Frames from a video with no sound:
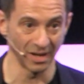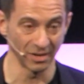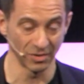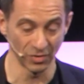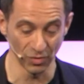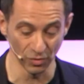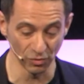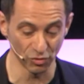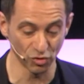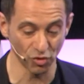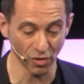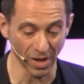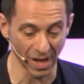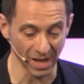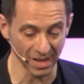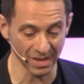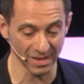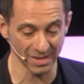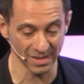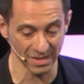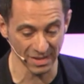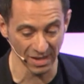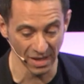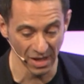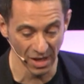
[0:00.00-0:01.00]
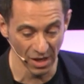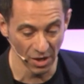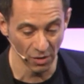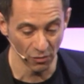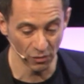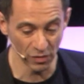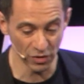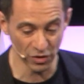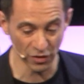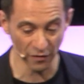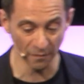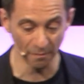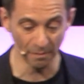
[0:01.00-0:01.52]
2 tracks,
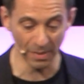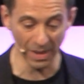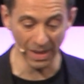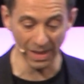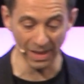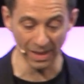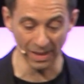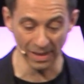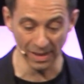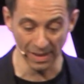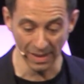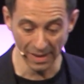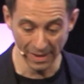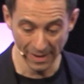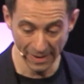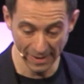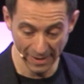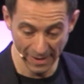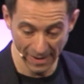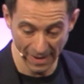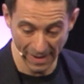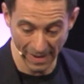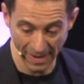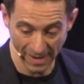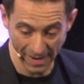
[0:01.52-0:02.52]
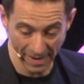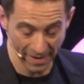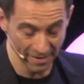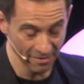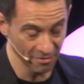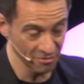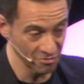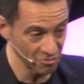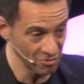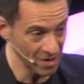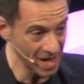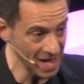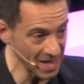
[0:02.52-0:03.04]
which have been
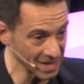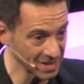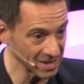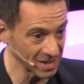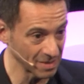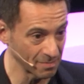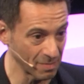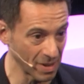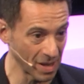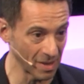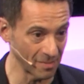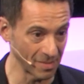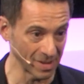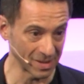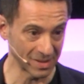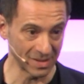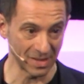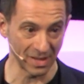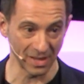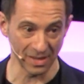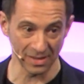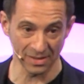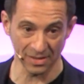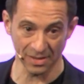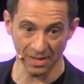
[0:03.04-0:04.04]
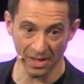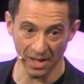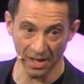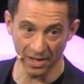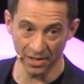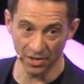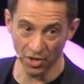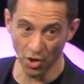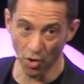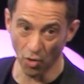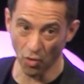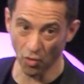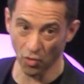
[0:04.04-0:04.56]
created by Matthias
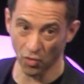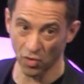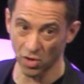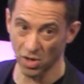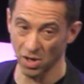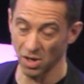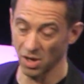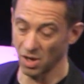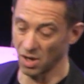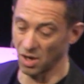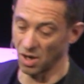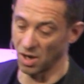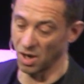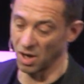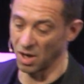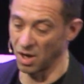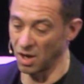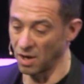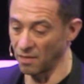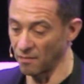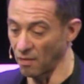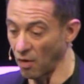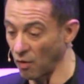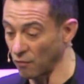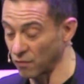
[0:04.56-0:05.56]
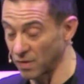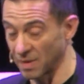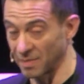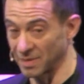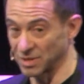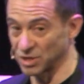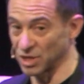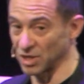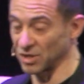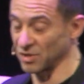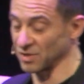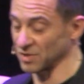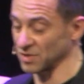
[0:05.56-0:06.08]
and York of the
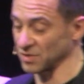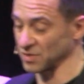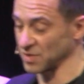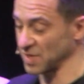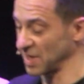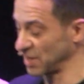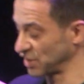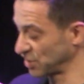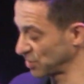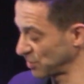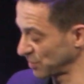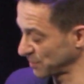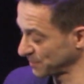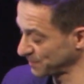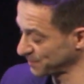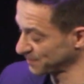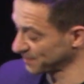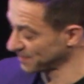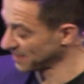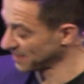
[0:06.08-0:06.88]
Magento Association.